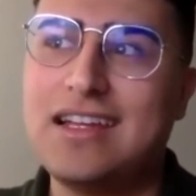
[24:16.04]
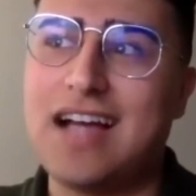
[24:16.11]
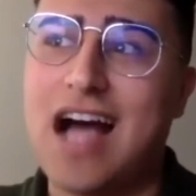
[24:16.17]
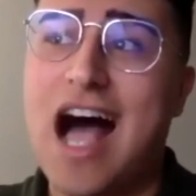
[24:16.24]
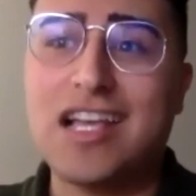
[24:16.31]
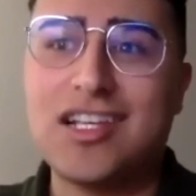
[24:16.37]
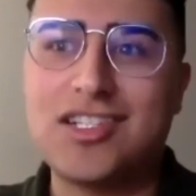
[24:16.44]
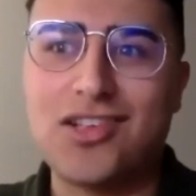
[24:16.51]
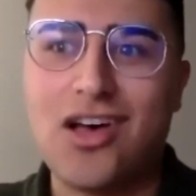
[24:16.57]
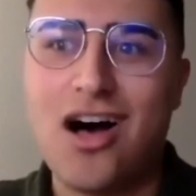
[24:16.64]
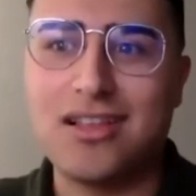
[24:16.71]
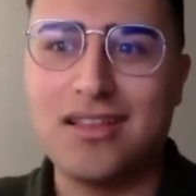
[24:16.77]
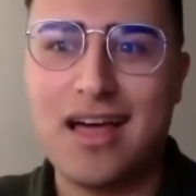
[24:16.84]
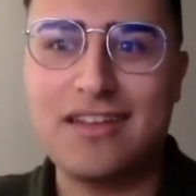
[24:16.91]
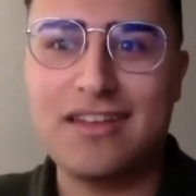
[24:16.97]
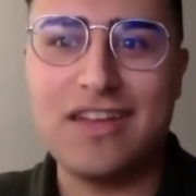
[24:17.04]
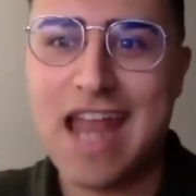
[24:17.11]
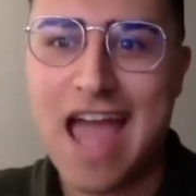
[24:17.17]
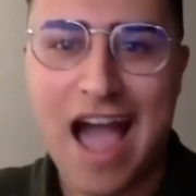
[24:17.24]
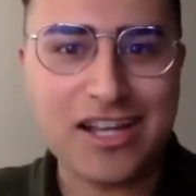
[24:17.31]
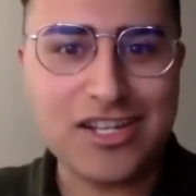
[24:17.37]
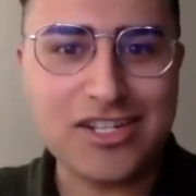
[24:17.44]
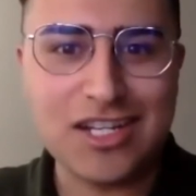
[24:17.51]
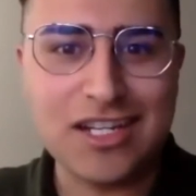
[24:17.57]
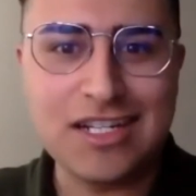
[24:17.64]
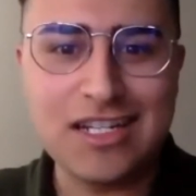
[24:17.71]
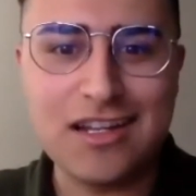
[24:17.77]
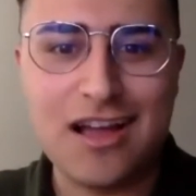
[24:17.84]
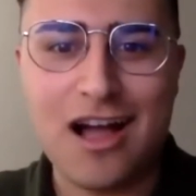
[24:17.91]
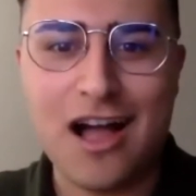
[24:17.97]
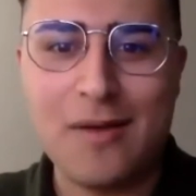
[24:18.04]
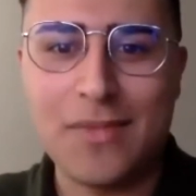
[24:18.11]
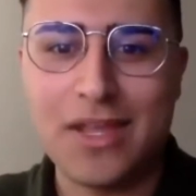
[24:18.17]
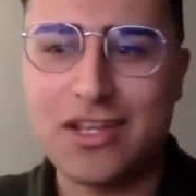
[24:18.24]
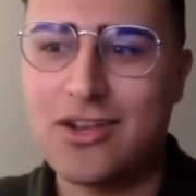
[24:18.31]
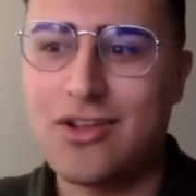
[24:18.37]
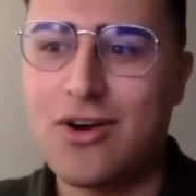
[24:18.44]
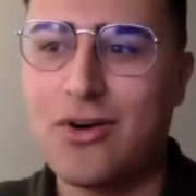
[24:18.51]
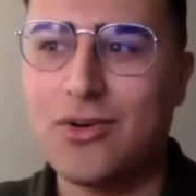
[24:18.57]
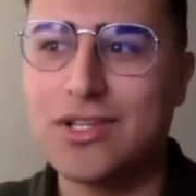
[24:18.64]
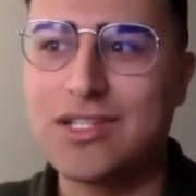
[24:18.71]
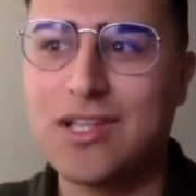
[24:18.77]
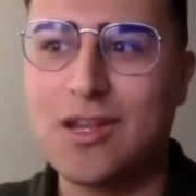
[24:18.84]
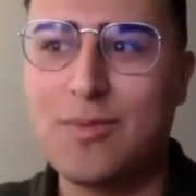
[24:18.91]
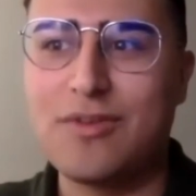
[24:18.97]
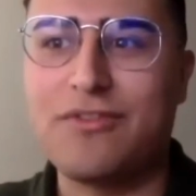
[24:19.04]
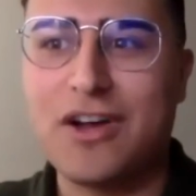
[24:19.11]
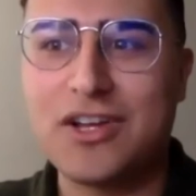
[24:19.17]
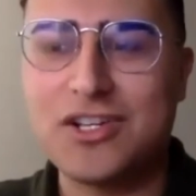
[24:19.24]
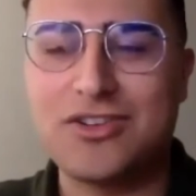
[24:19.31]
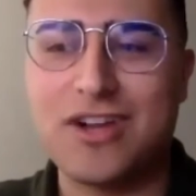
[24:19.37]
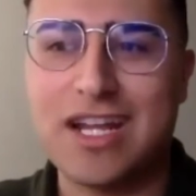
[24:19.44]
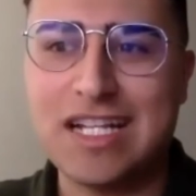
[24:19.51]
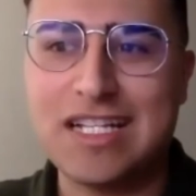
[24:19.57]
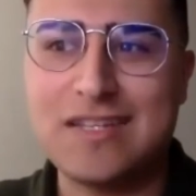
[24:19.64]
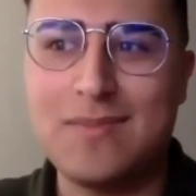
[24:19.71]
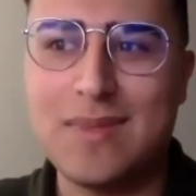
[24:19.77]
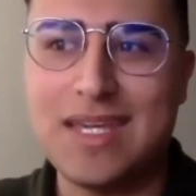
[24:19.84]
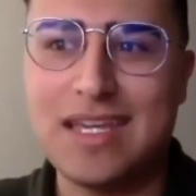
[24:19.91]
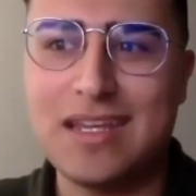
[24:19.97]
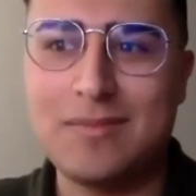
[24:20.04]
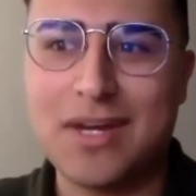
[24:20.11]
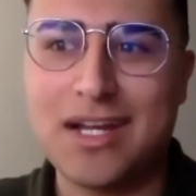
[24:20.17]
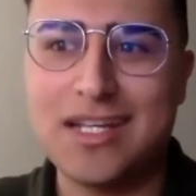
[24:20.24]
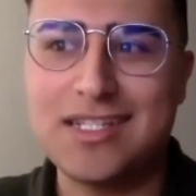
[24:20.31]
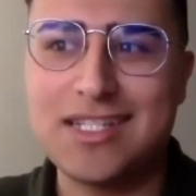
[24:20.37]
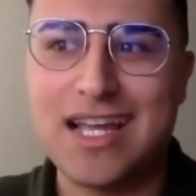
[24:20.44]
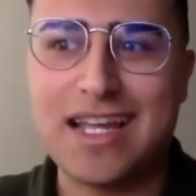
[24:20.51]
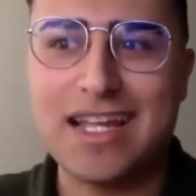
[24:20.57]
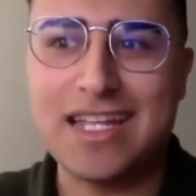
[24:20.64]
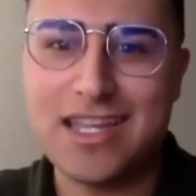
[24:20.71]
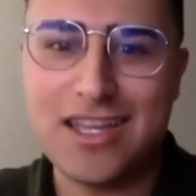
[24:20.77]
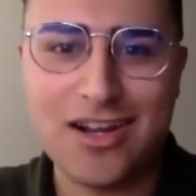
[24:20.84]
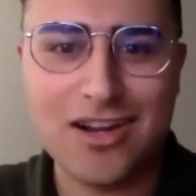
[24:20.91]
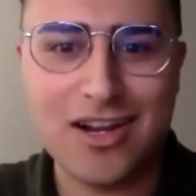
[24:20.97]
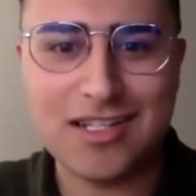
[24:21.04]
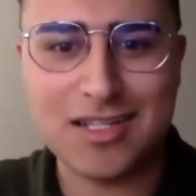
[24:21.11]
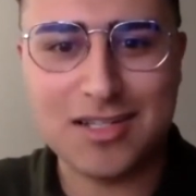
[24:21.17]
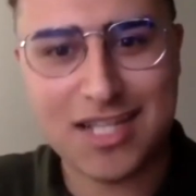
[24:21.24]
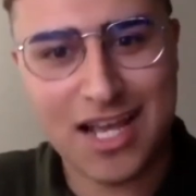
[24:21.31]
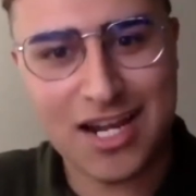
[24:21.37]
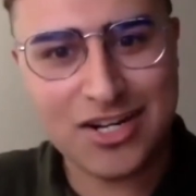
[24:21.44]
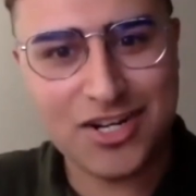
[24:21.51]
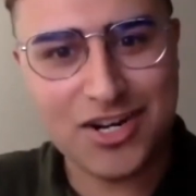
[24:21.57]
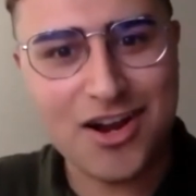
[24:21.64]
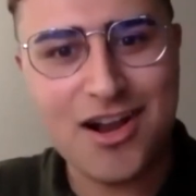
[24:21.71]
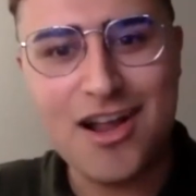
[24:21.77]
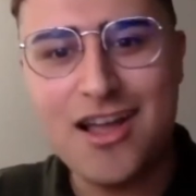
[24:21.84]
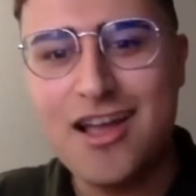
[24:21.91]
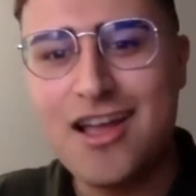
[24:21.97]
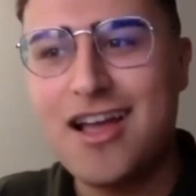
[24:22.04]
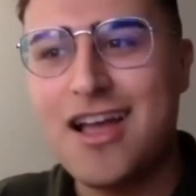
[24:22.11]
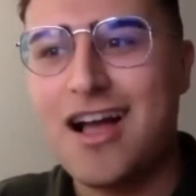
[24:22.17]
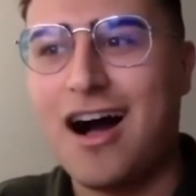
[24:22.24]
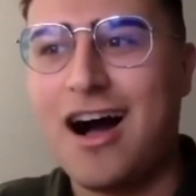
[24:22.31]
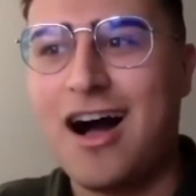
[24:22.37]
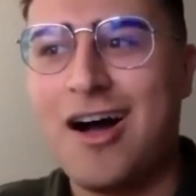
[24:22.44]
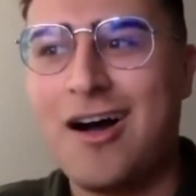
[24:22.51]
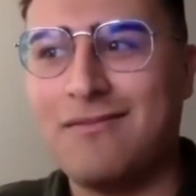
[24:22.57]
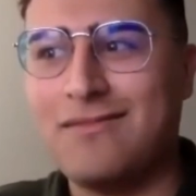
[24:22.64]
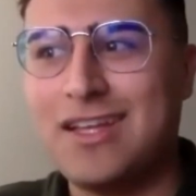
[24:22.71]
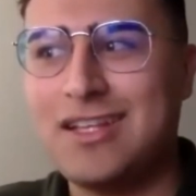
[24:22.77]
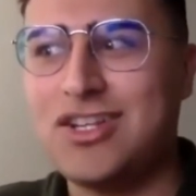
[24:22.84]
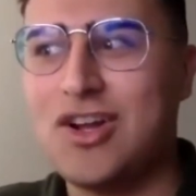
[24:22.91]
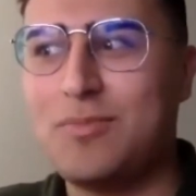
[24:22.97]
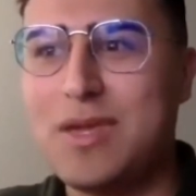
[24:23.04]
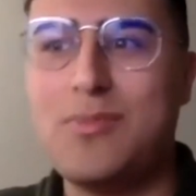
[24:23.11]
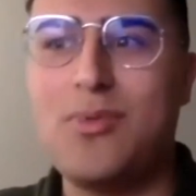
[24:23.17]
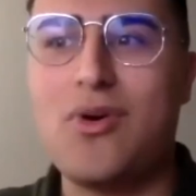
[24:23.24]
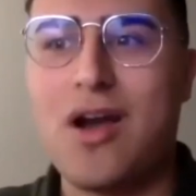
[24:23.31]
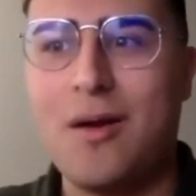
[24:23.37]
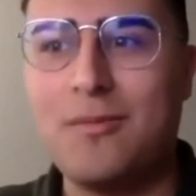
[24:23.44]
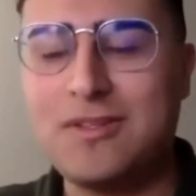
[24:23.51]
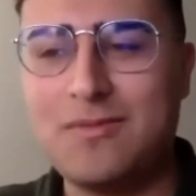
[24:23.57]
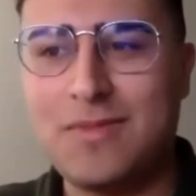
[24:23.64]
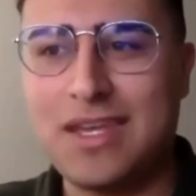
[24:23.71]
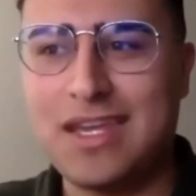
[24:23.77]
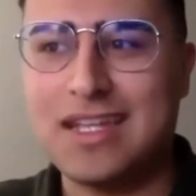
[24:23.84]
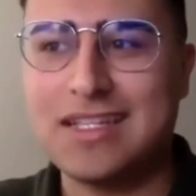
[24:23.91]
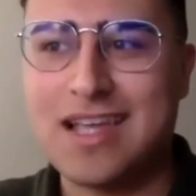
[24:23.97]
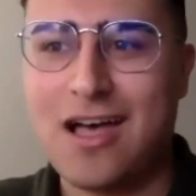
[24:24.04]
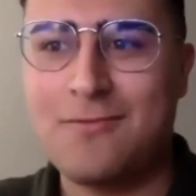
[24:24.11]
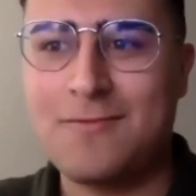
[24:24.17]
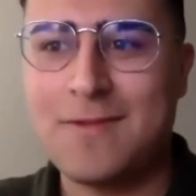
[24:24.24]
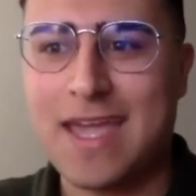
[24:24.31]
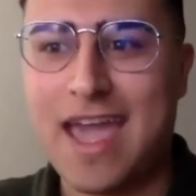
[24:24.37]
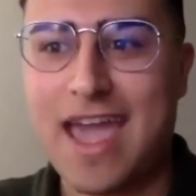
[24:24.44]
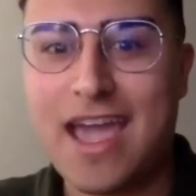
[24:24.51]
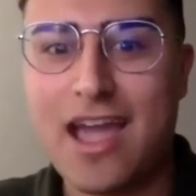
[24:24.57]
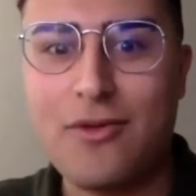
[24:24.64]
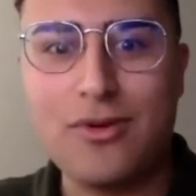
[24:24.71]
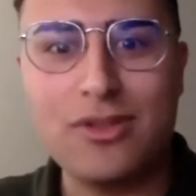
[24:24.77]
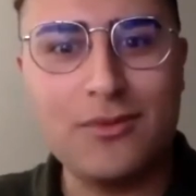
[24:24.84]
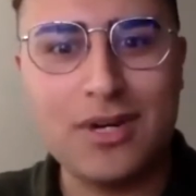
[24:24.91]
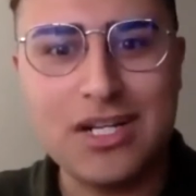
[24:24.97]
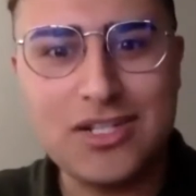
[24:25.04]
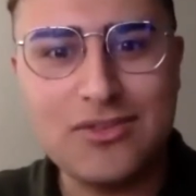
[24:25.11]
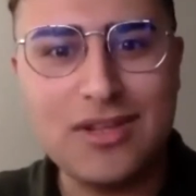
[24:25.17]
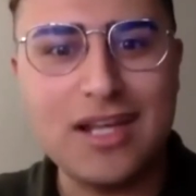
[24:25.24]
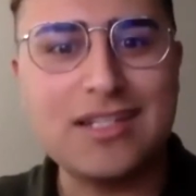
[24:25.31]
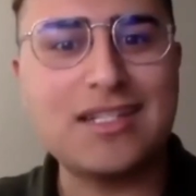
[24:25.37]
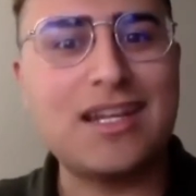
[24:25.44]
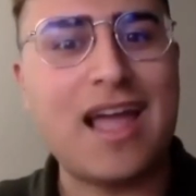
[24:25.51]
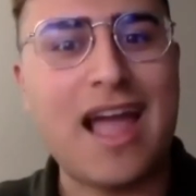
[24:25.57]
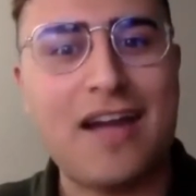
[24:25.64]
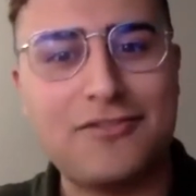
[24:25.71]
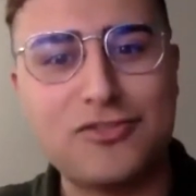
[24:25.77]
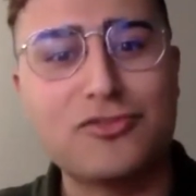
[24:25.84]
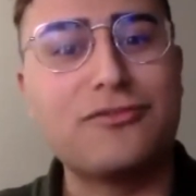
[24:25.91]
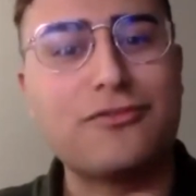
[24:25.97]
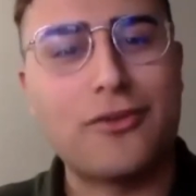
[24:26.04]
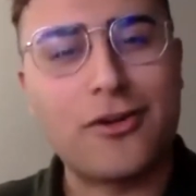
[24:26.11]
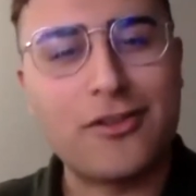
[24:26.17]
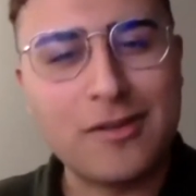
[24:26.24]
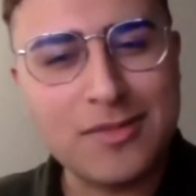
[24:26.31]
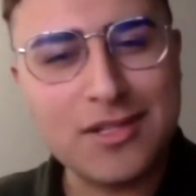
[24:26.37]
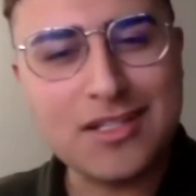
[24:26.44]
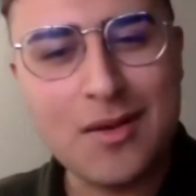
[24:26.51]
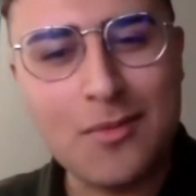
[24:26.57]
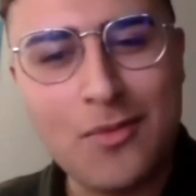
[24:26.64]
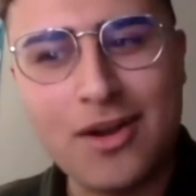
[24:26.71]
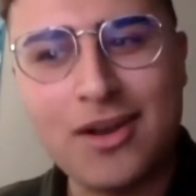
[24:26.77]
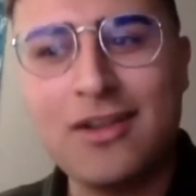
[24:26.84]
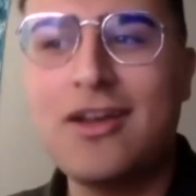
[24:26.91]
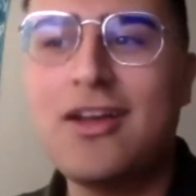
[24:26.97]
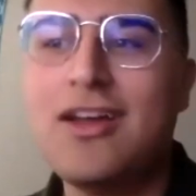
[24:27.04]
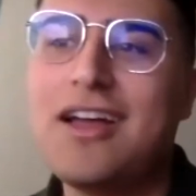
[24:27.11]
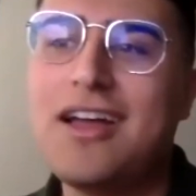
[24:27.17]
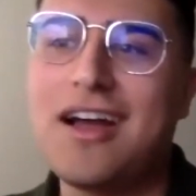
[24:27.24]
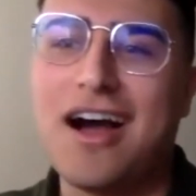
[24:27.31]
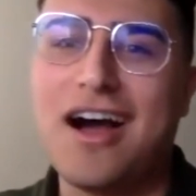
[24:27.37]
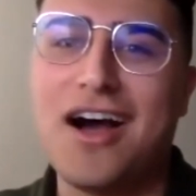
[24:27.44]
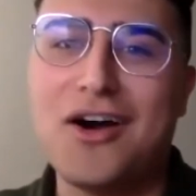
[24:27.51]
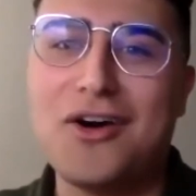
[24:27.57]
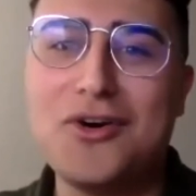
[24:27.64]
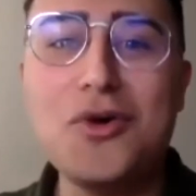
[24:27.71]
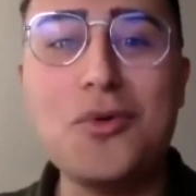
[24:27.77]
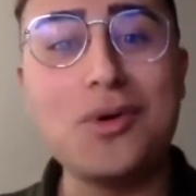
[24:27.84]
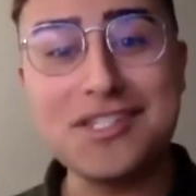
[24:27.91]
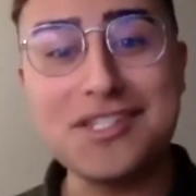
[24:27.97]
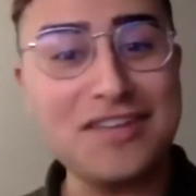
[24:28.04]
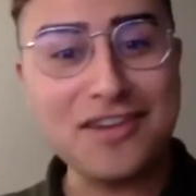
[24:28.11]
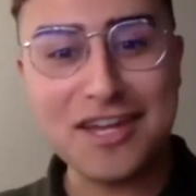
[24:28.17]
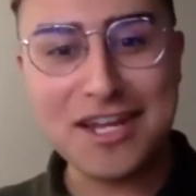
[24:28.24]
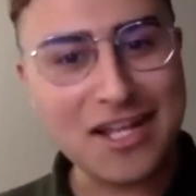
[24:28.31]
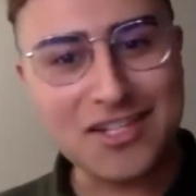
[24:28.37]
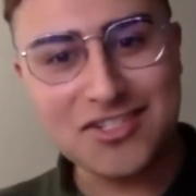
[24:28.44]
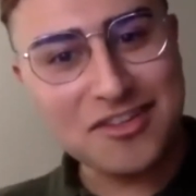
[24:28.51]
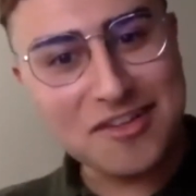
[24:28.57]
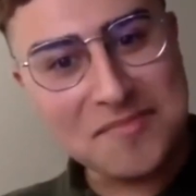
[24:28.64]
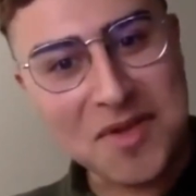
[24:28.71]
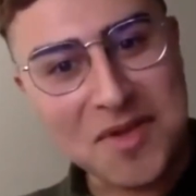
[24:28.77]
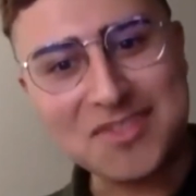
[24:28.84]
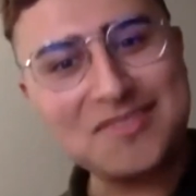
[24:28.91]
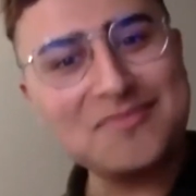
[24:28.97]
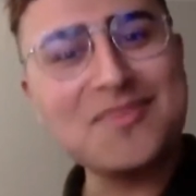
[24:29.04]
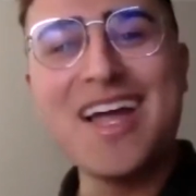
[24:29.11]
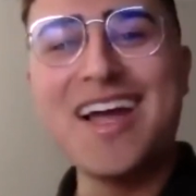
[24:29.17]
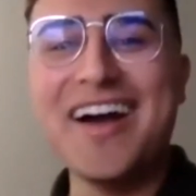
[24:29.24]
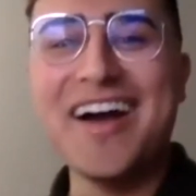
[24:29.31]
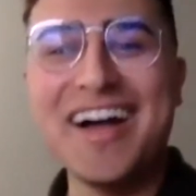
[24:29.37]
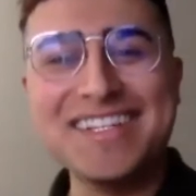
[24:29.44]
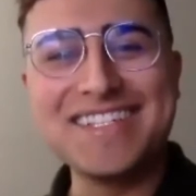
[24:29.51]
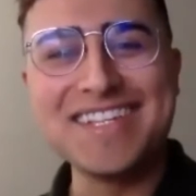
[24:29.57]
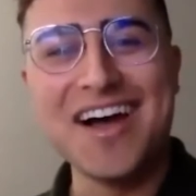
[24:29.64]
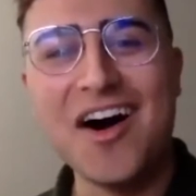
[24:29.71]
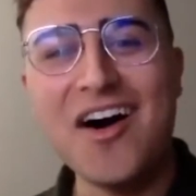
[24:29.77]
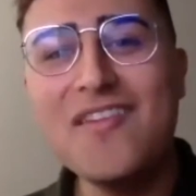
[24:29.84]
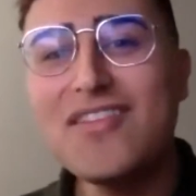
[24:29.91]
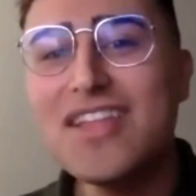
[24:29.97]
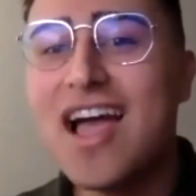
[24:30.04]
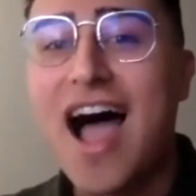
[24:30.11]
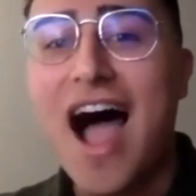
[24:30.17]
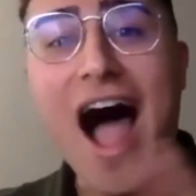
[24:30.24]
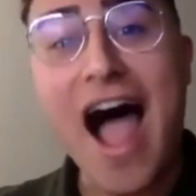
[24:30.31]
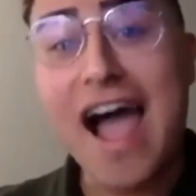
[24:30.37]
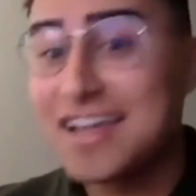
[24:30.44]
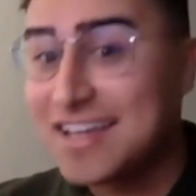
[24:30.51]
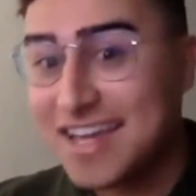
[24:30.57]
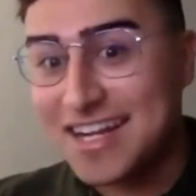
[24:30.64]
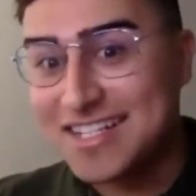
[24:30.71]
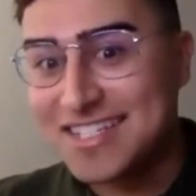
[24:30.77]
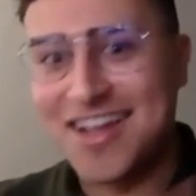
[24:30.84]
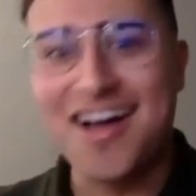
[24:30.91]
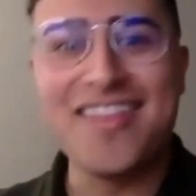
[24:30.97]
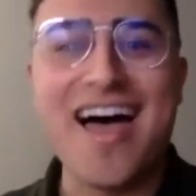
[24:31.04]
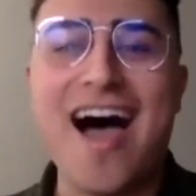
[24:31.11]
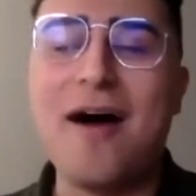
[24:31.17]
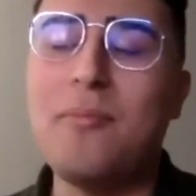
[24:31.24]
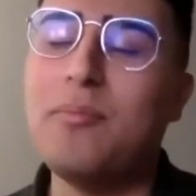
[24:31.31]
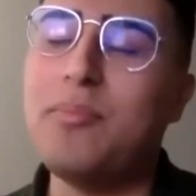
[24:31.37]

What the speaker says: I saw a lot of inaction. And, it was a little bit frustrating to be in my second year as a senator. And, people come to me and tell me, hey, I really want to do this. And I have to refer them to someone who wasn't even going to answer their emails. So I can get into all that.